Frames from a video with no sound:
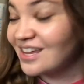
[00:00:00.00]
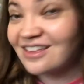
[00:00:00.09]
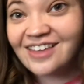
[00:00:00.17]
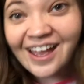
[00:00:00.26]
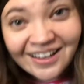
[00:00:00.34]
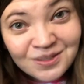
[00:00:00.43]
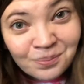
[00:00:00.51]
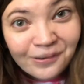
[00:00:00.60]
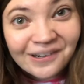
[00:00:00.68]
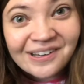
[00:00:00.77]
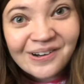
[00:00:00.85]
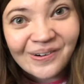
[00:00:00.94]
That is
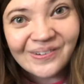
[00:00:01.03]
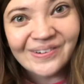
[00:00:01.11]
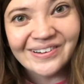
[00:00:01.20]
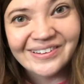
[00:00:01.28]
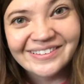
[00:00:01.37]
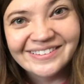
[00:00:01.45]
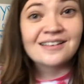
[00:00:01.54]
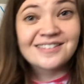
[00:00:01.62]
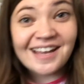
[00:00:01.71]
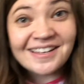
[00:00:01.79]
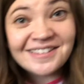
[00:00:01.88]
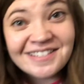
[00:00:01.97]
pretty cool.
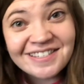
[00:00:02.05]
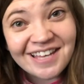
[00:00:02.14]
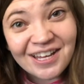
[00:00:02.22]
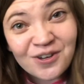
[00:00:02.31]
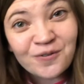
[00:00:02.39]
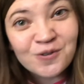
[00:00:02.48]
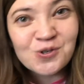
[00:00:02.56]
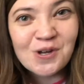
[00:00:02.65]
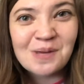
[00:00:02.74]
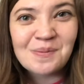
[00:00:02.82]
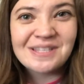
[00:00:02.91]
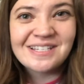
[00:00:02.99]
Scientists, thank you for joining
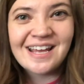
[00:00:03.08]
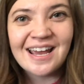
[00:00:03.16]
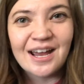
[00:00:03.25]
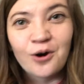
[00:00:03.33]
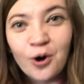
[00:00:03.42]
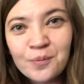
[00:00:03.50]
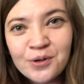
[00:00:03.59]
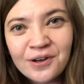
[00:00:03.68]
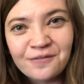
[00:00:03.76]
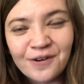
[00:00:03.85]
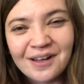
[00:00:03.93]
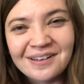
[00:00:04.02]
me today. I hope you had
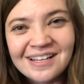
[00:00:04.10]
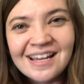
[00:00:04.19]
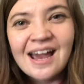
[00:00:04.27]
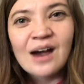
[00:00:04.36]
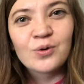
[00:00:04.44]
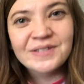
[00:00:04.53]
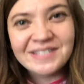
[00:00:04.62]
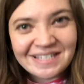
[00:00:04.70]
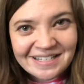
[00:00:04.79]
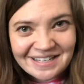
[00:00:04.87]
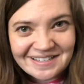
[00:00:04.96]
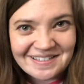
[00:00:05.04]
fun. We'll see you
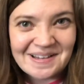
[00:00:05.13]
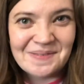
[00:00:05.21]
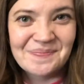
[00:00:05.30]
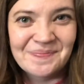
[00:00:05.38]
next time.